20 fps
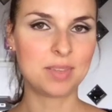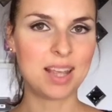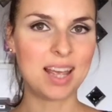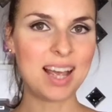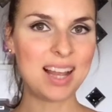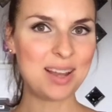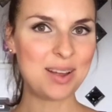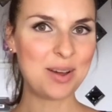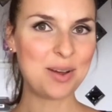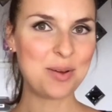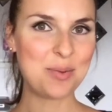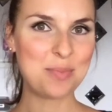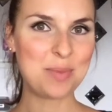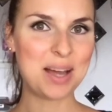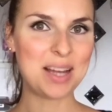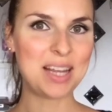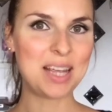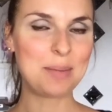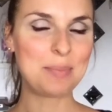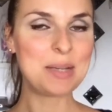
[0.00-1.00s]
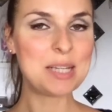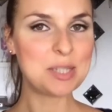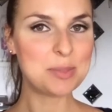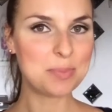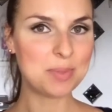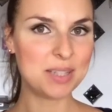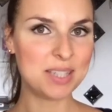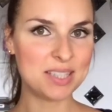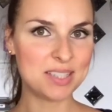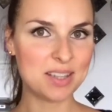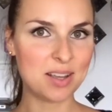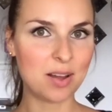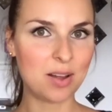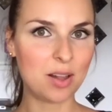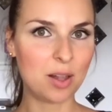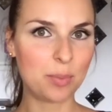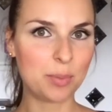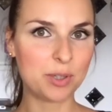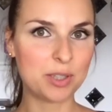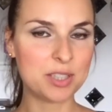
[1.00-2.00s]
Hello, my name is Melissa
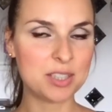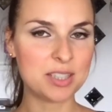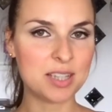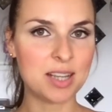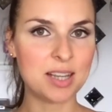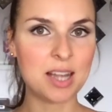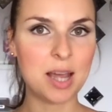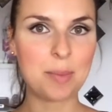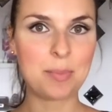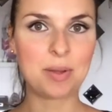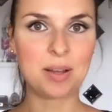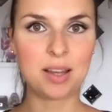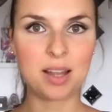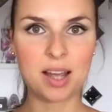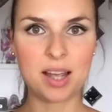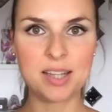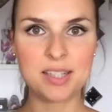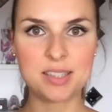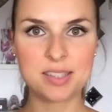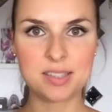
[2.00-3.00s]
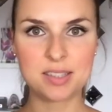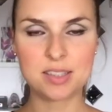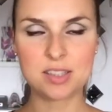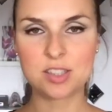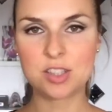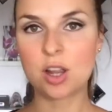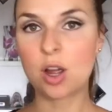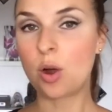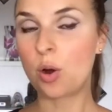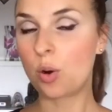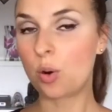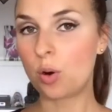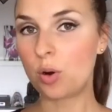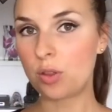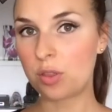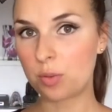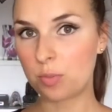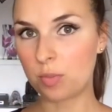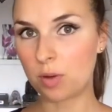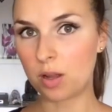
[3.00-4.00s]
Albers and I'm a licensed
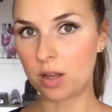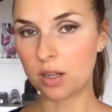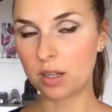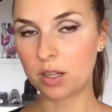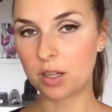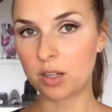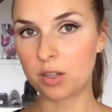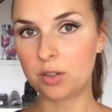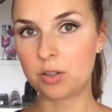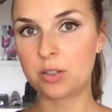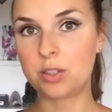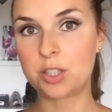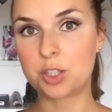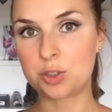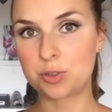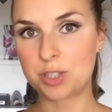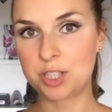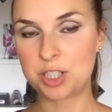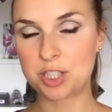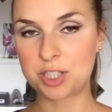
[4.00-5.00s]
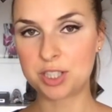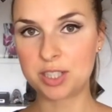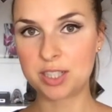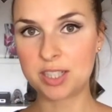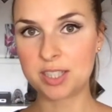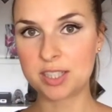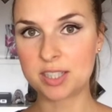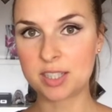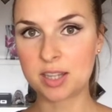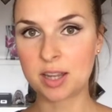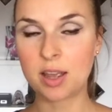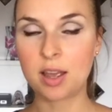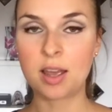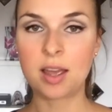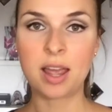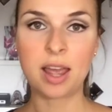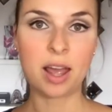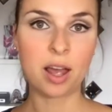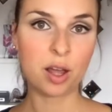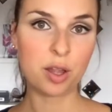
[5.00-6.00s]
orthomolecular nutritionist,
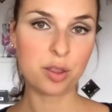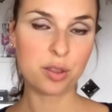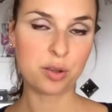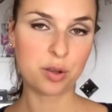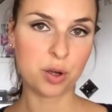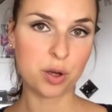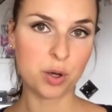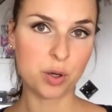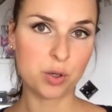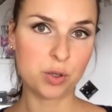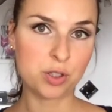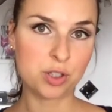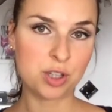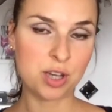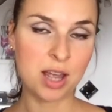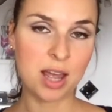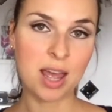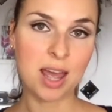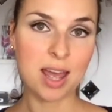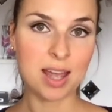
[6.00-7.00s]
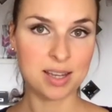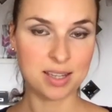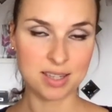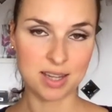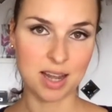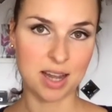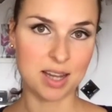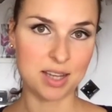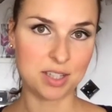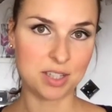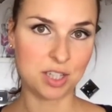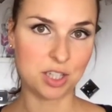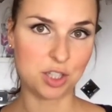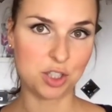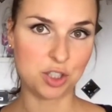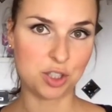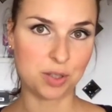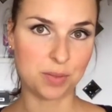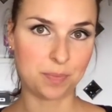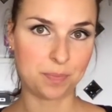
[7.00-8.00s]
health coach, and
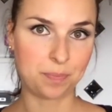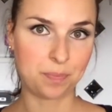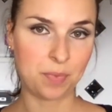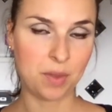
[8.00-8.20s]
dietitian.